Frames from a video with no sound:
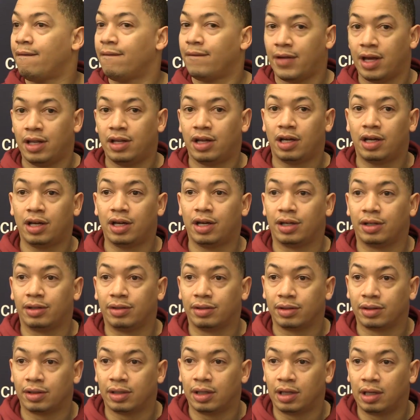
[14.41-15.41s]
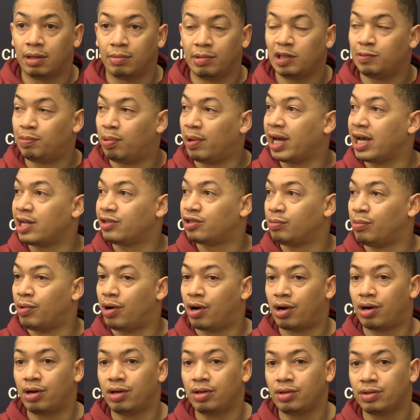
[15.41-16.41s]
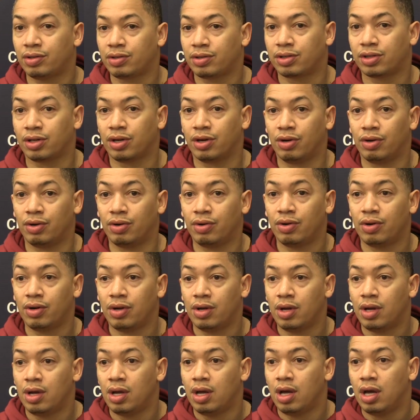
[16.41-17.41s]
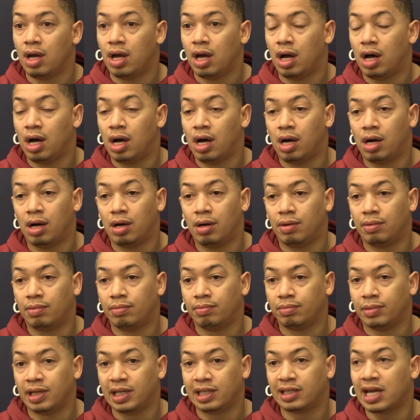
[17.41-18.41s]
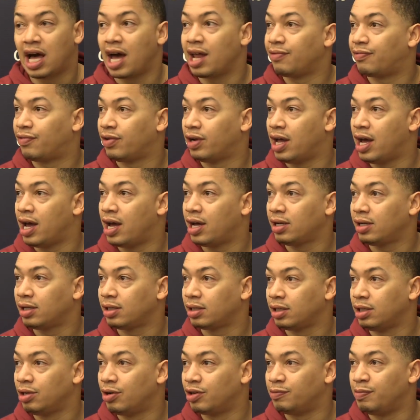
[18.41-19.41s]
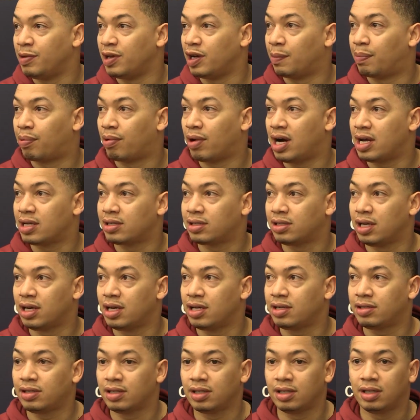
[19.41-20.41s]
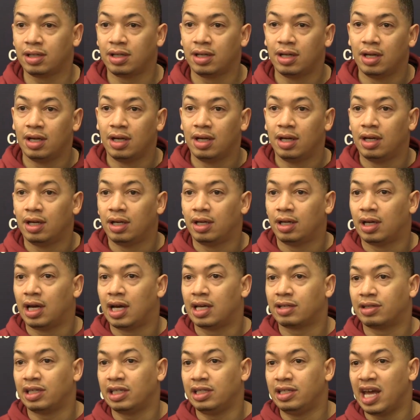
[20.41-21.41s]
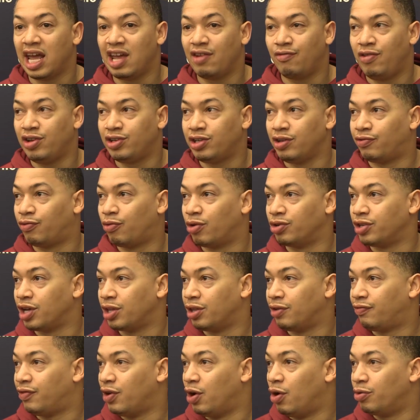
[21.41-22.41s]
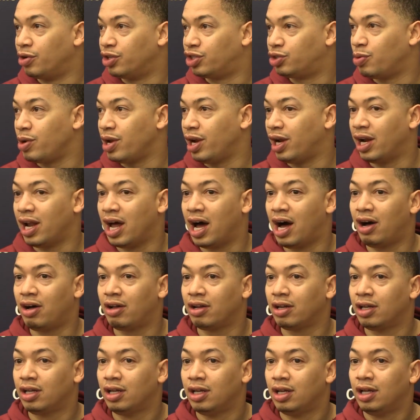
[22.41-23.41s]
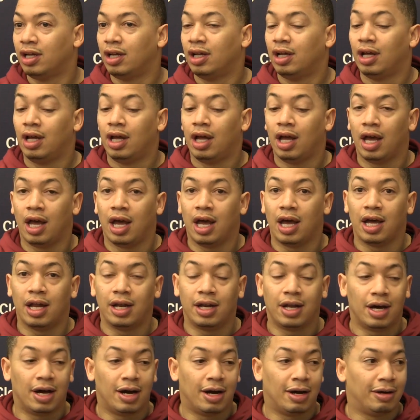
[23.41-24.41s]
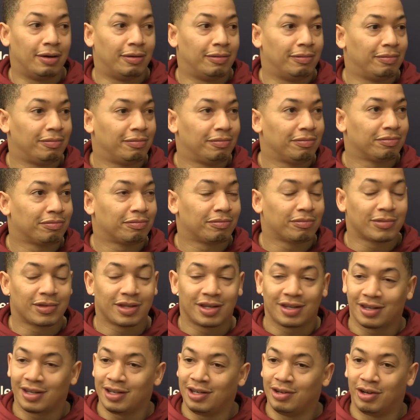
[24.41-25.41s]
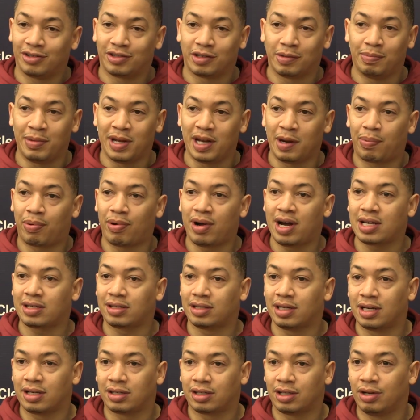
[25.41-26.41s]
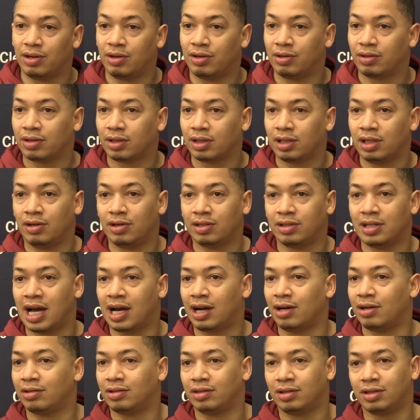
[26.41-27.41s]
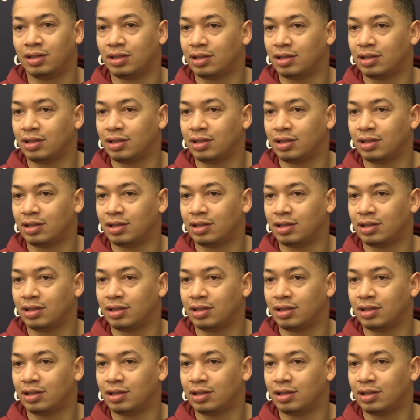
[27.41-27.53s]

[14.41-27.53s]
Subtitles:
He looked good. He's playing tomorrow, so excited for that. You know, it's been a process, and I see Dave reaching for his other phone to tweet it out. And you know, it's been a process, so you know, it's not gonna